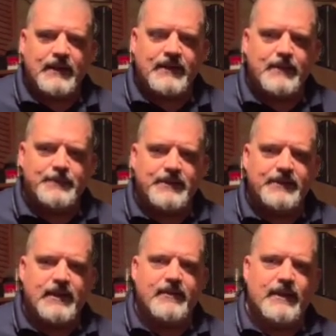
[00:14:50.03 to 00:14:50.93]
comes in
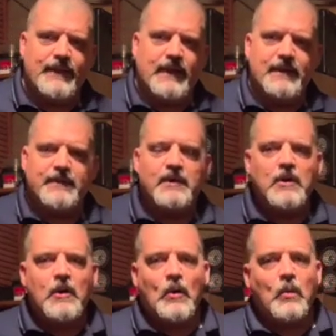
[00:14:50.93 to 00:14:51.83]
there, and then
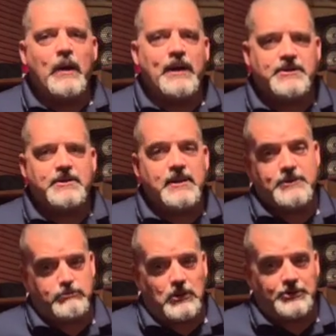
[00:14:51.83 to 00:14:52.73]
when
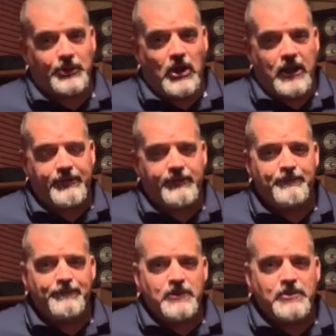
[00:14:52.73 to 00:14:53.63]
it's rolled off,
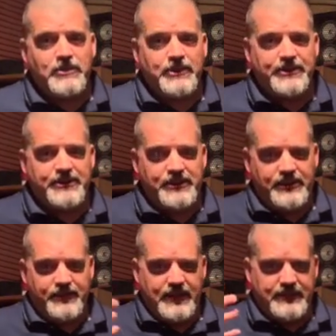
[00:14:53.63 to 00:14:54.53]
you can
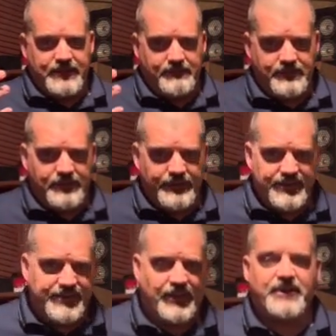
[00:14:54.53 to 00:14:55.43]
see that it really
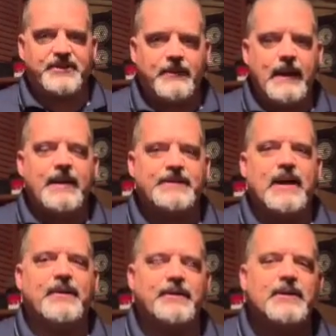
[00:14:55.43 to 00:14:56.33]
sucks the bass
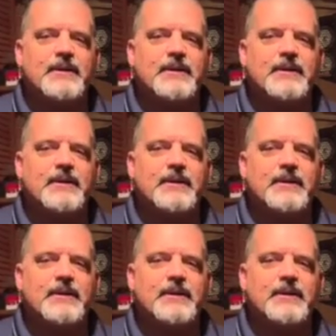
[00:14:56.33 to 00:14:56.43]
out.